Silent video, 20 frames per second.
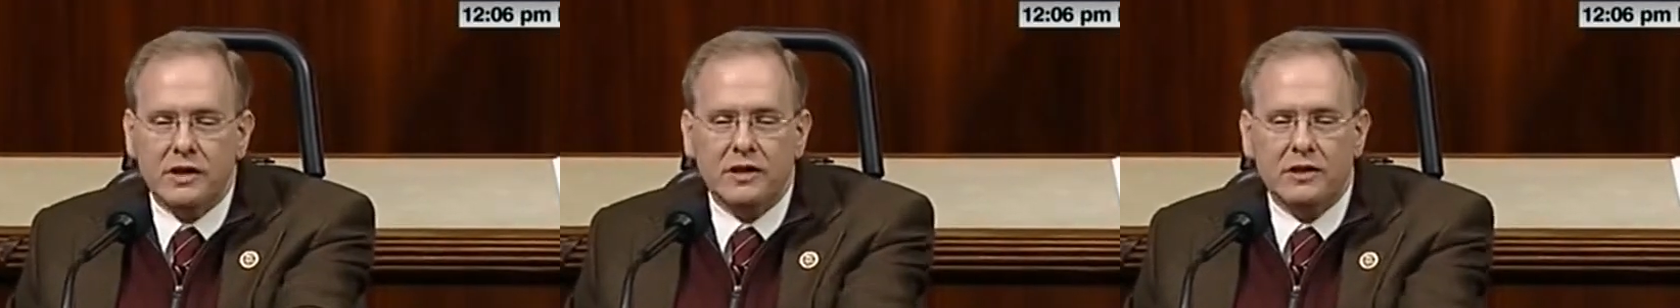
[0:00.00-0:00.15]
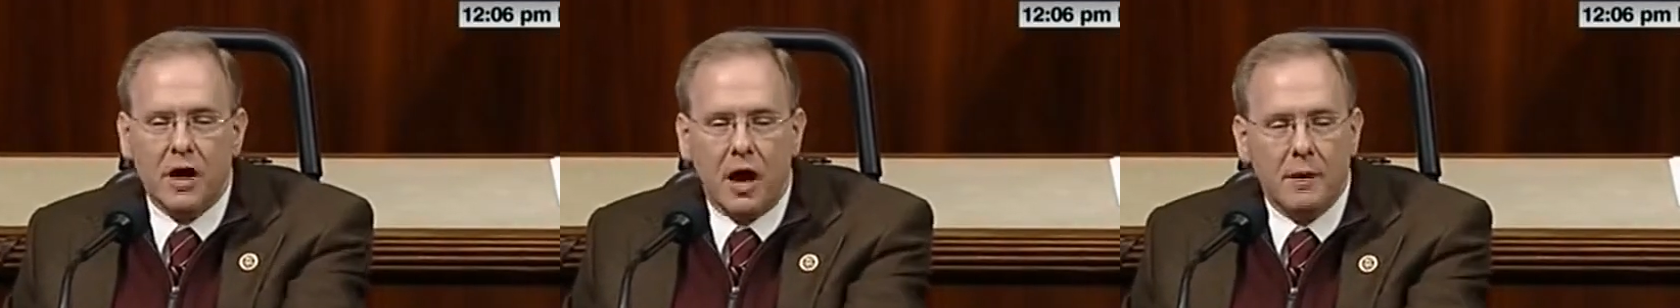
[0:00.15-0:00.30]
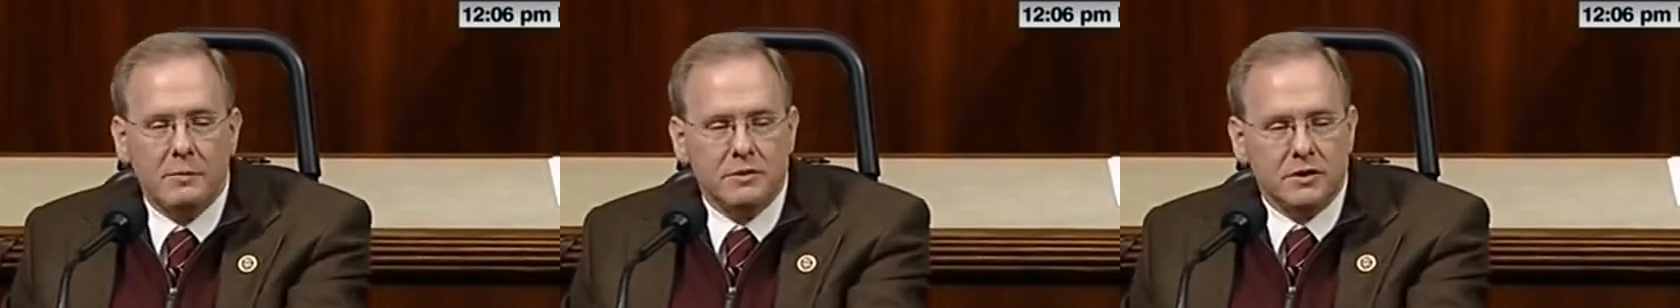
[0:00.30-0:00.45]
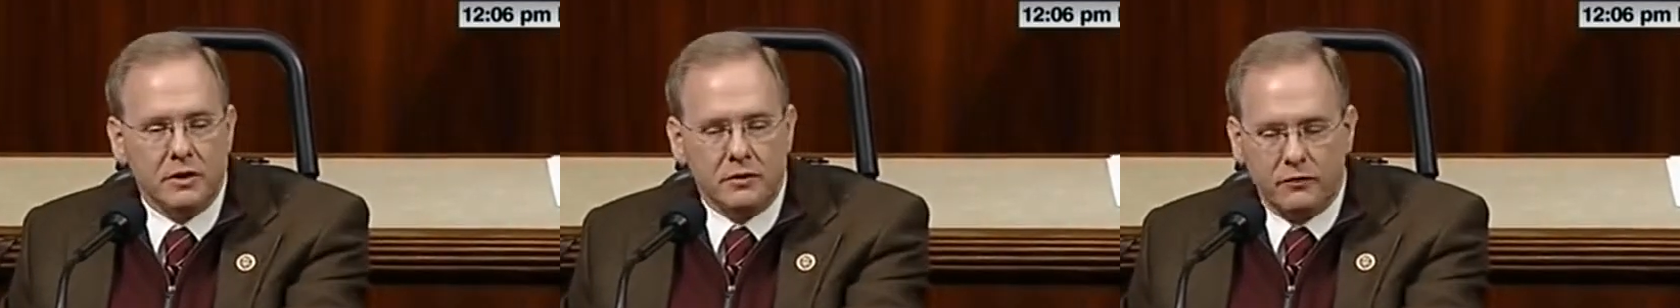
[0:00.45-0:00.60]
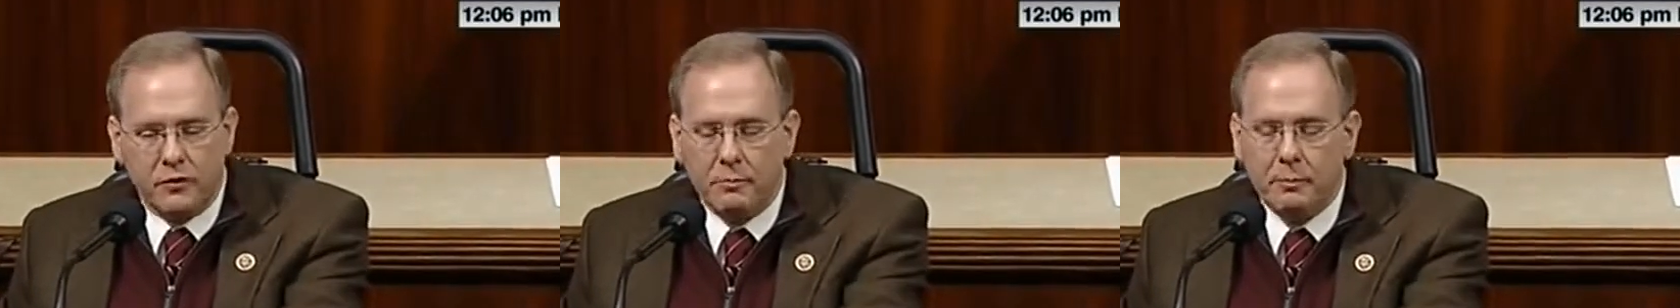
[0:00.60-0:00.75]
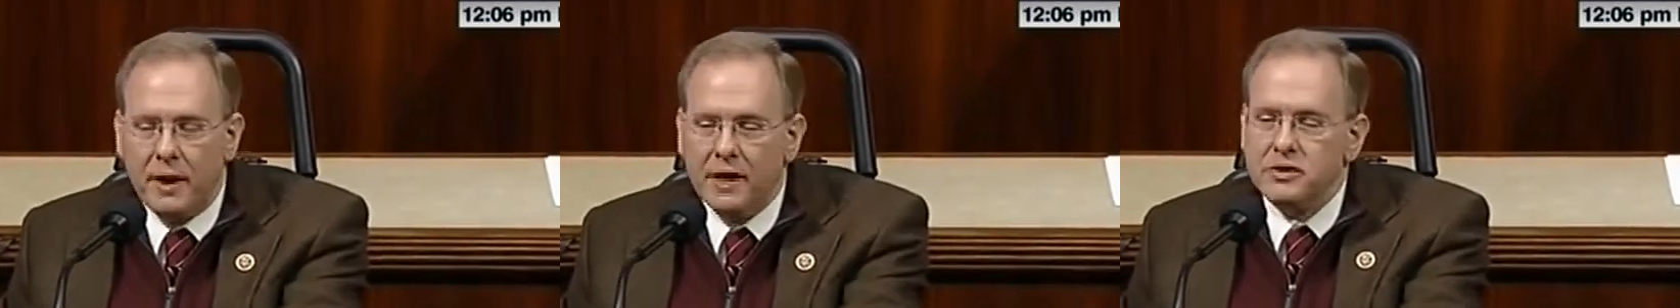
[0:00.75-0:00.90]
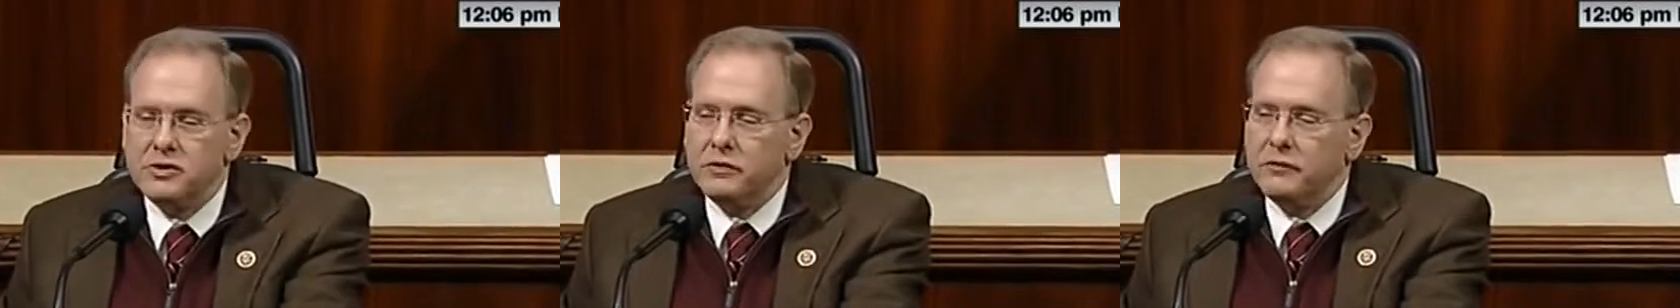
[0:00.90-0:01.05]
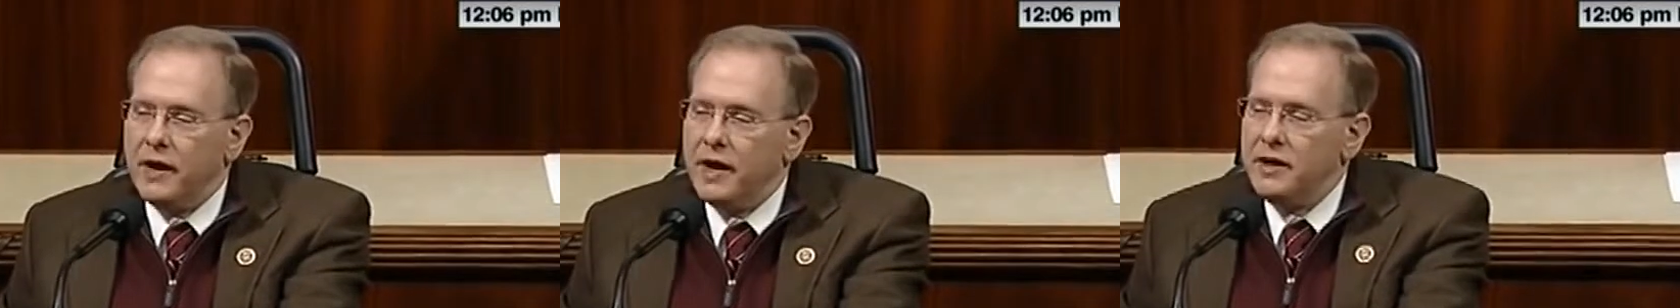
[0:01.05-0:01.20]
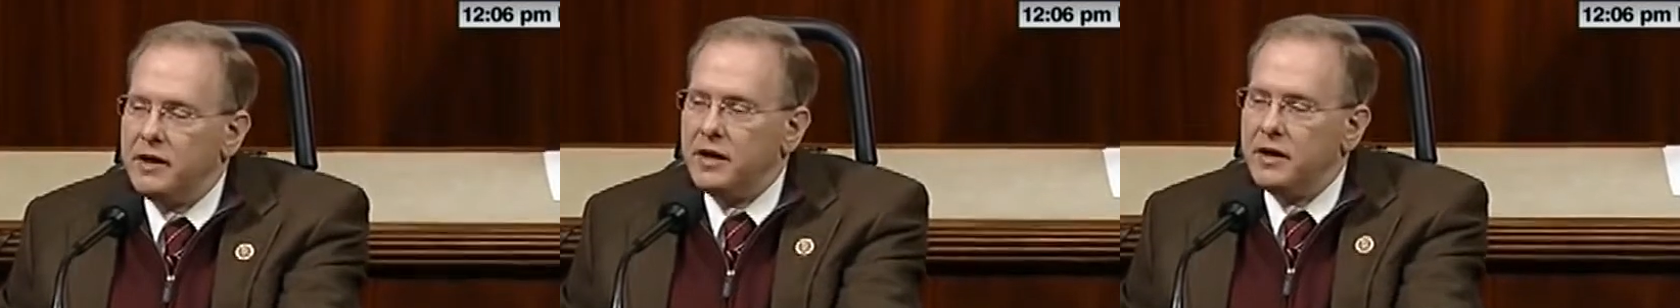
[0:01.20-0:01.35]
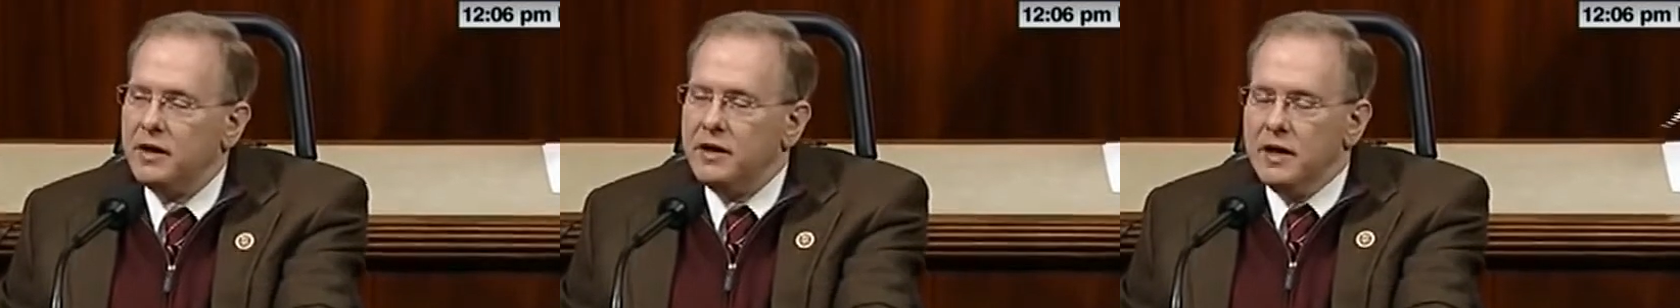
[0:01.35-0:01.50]
Thompson from
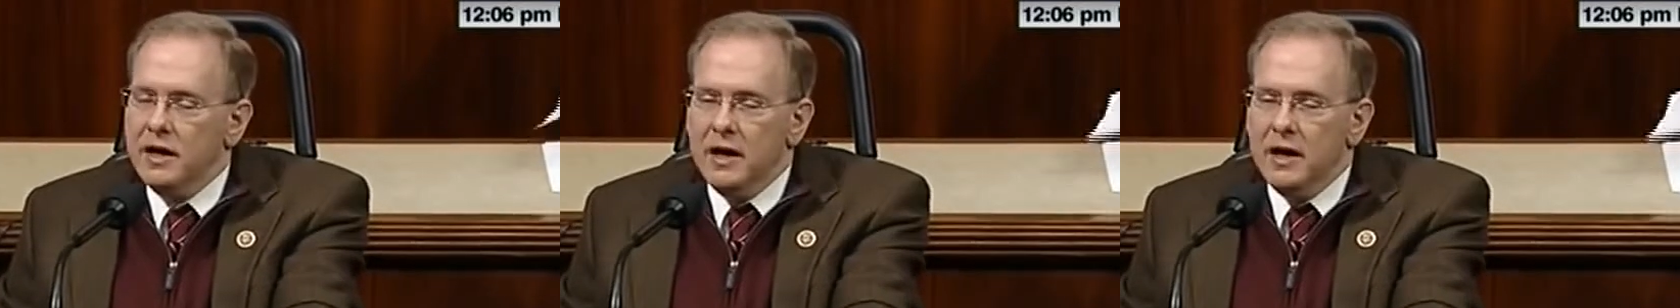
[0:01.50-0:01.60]
Pennsylvania,